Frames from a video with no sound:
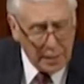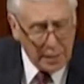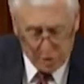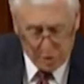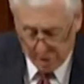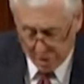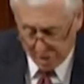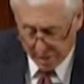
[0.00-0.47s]

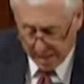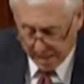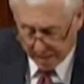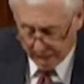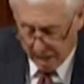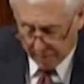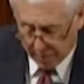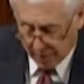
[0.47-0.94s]
Since that
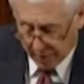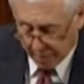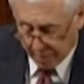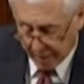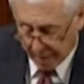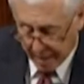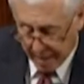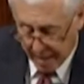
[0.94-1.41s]

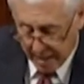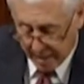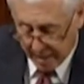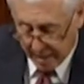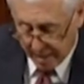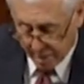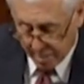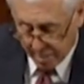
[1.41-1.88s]
conflict
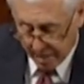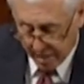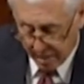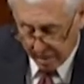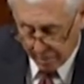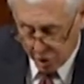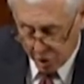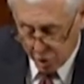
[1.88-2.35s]
began, as
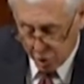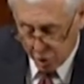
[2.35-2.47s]
many as